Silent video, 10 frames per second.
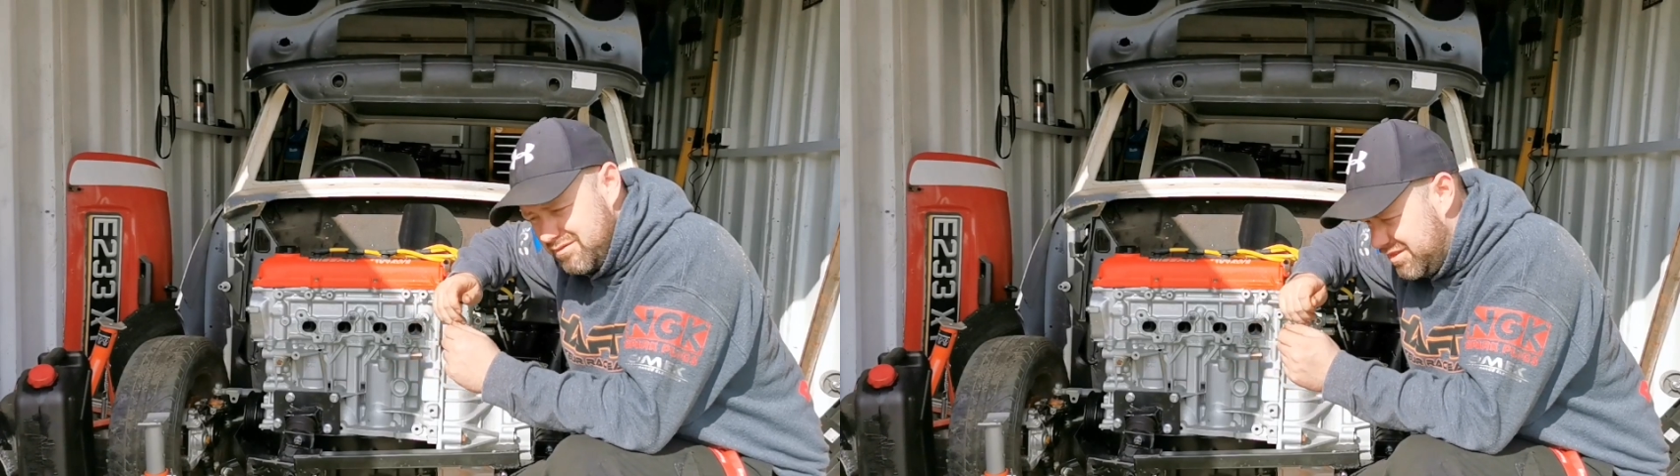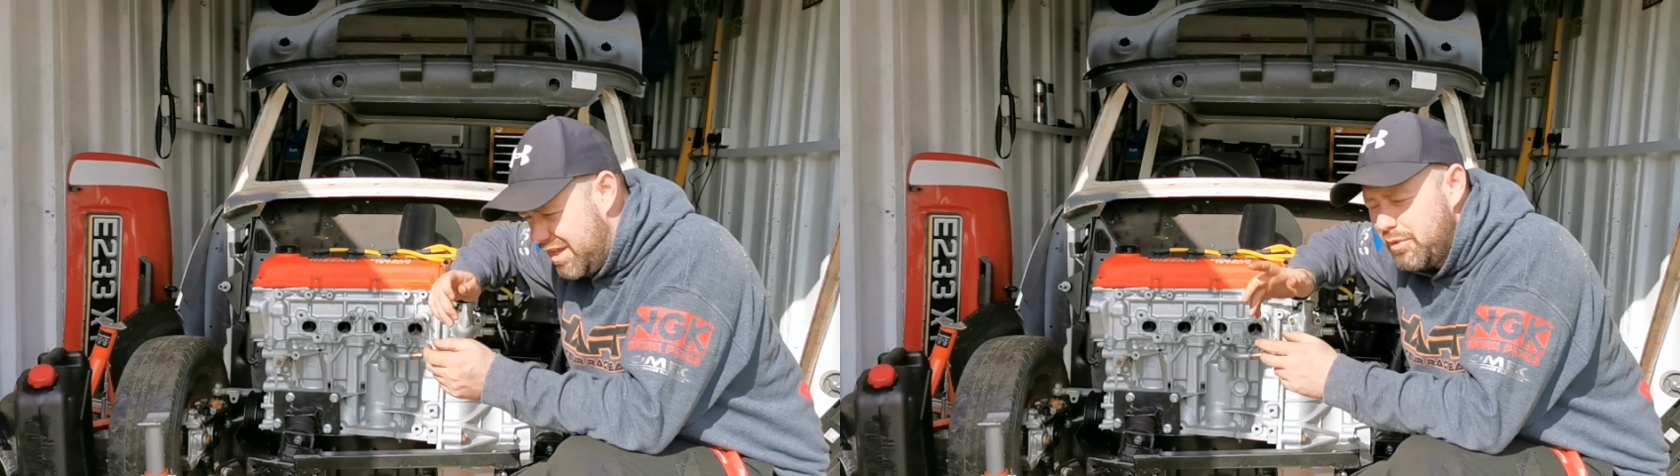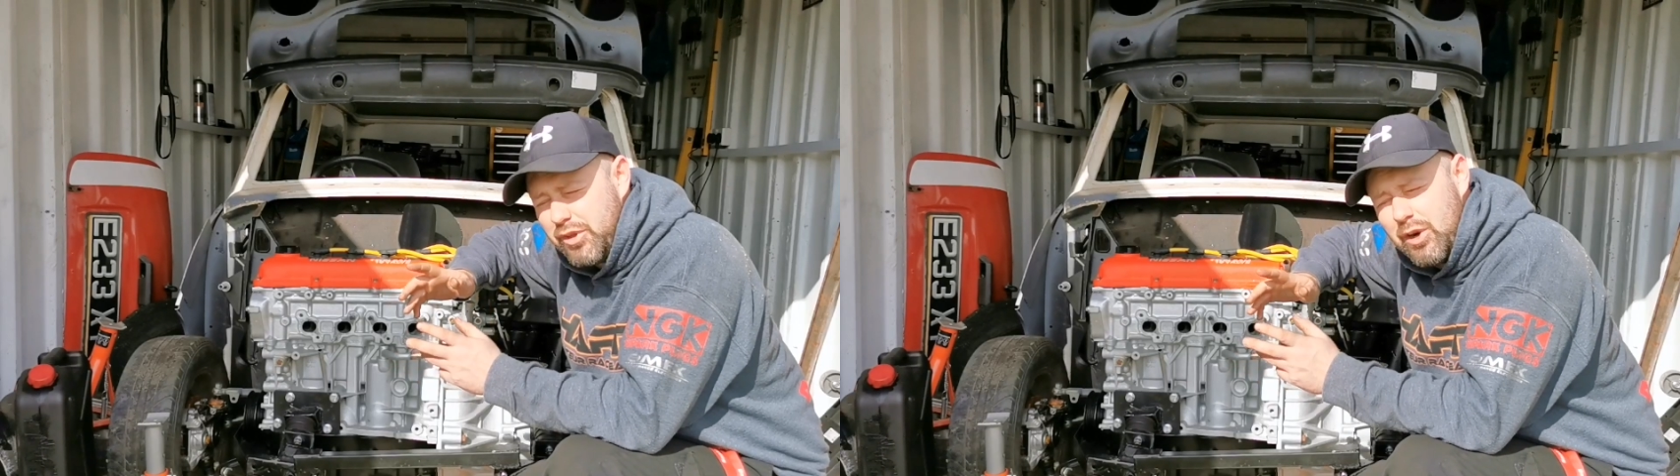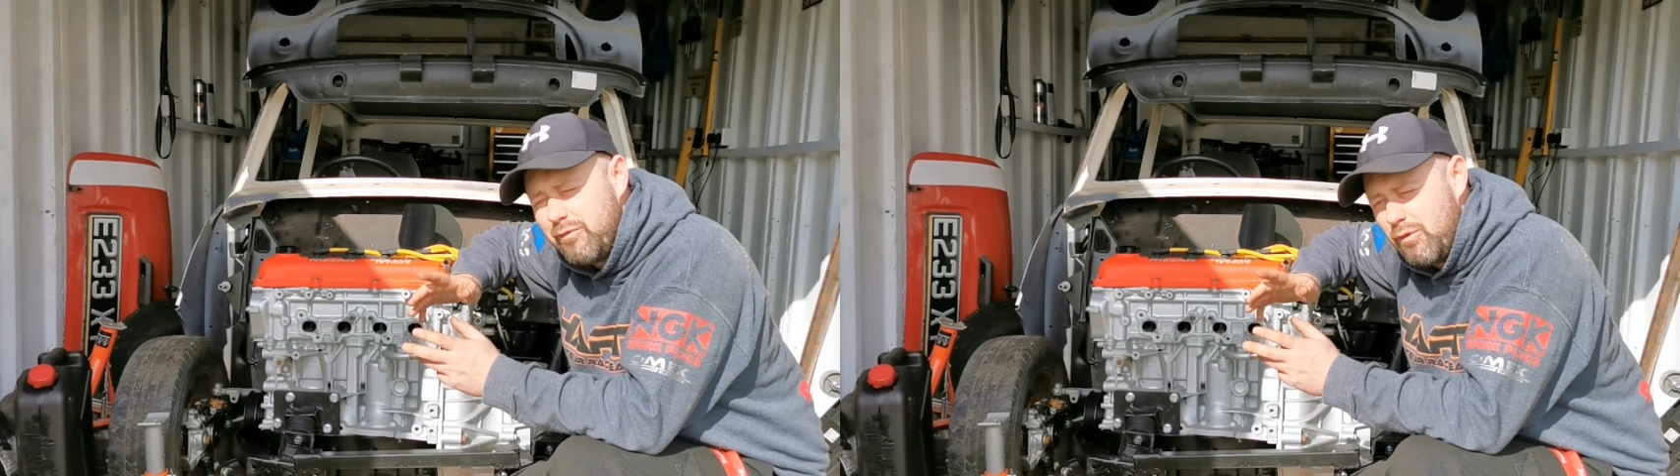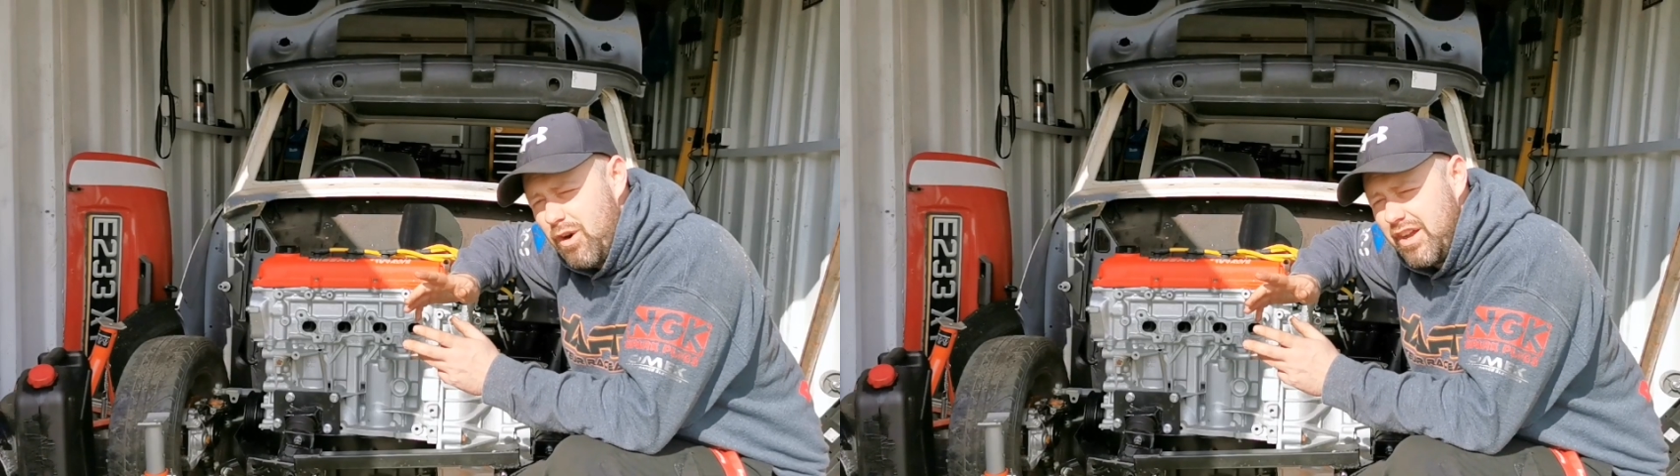labelled it
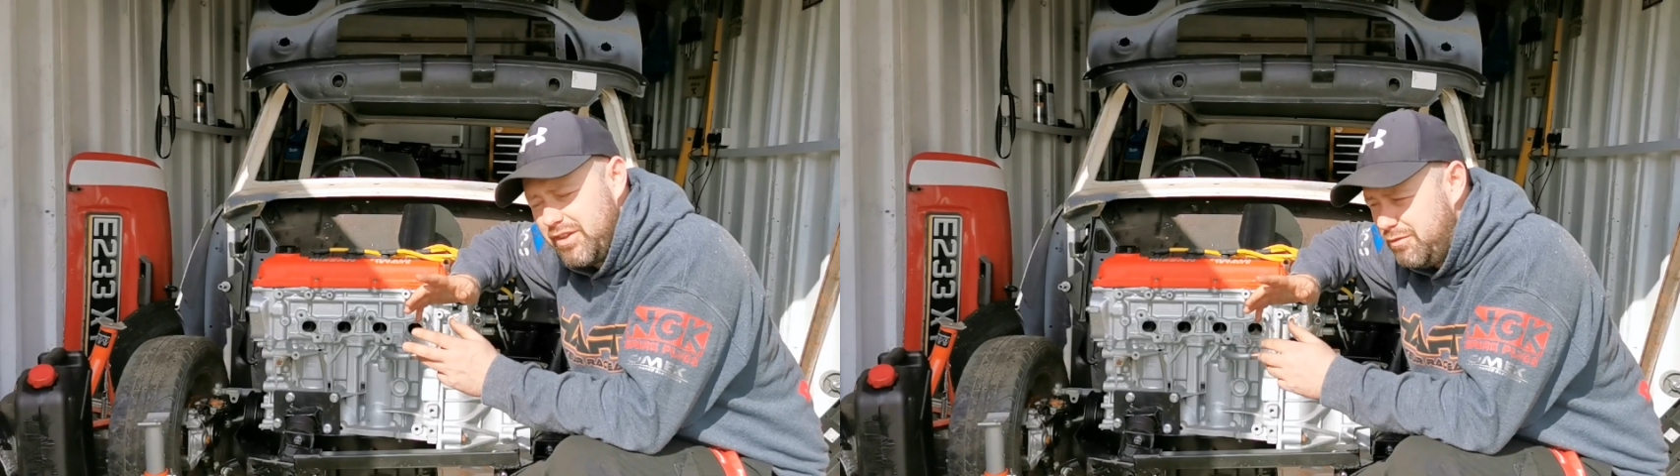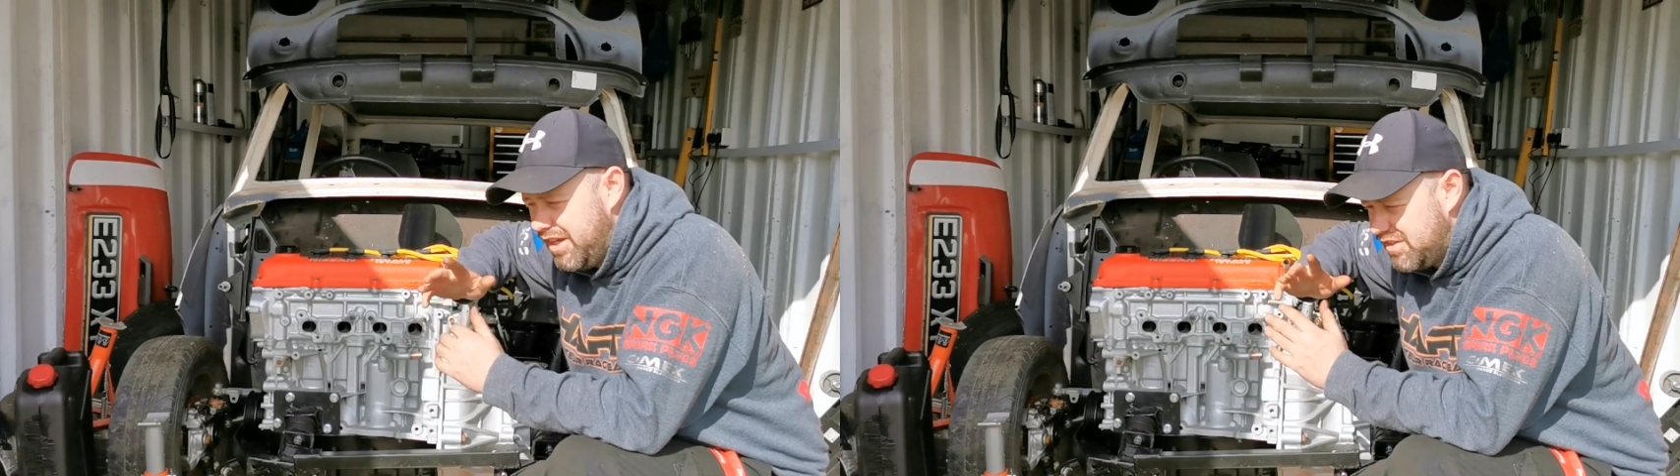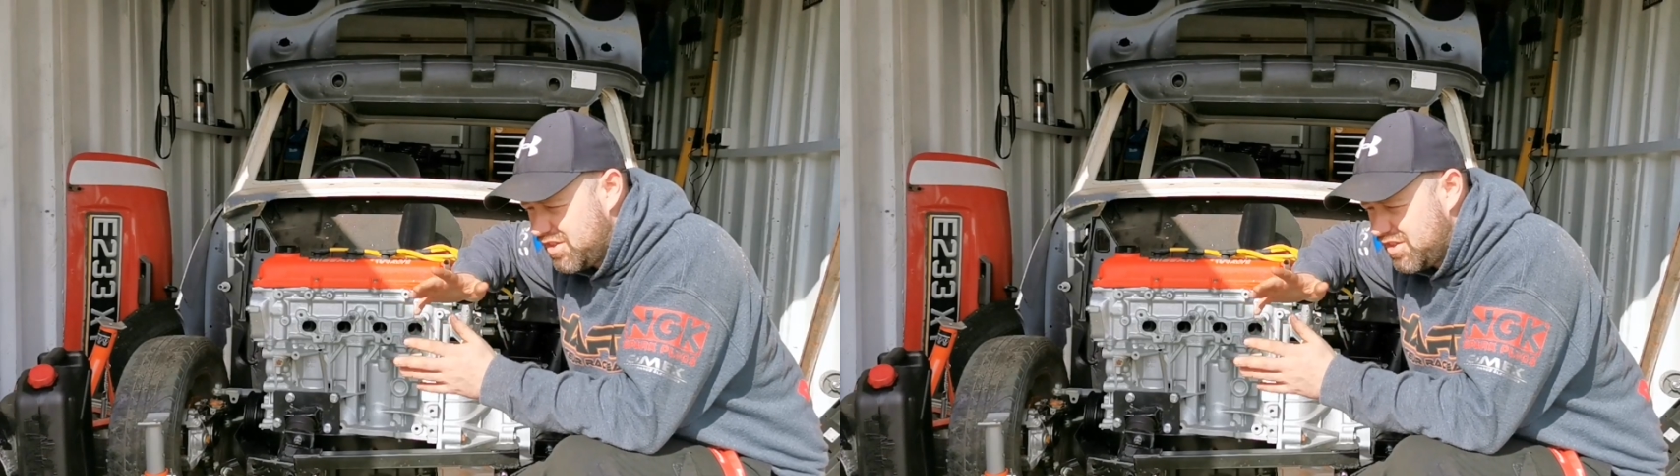up for what I do need.